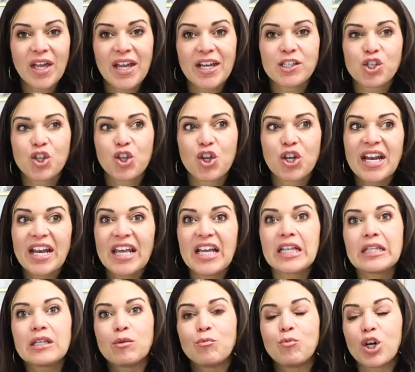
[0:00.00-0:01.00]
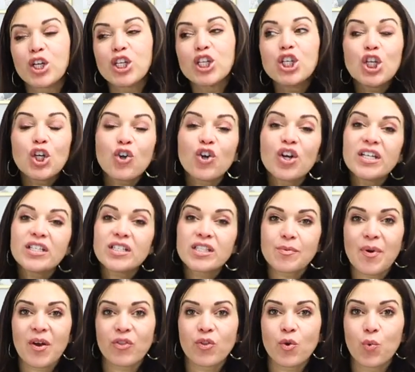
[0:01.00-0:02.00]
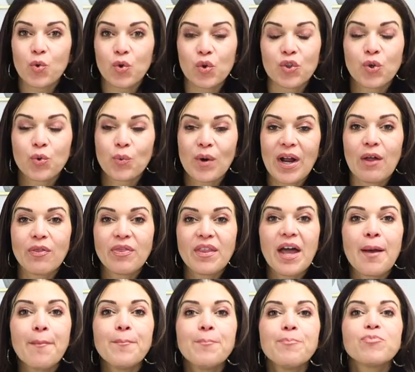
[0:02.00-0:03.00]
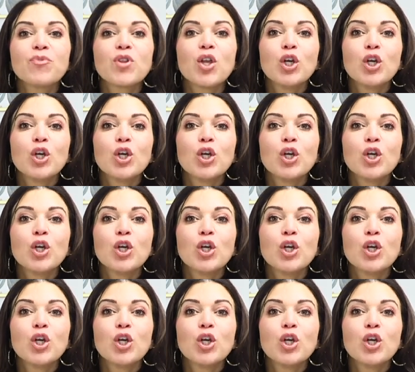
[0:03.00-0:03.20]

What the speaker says: age and they're getting a little more curious about the world around them.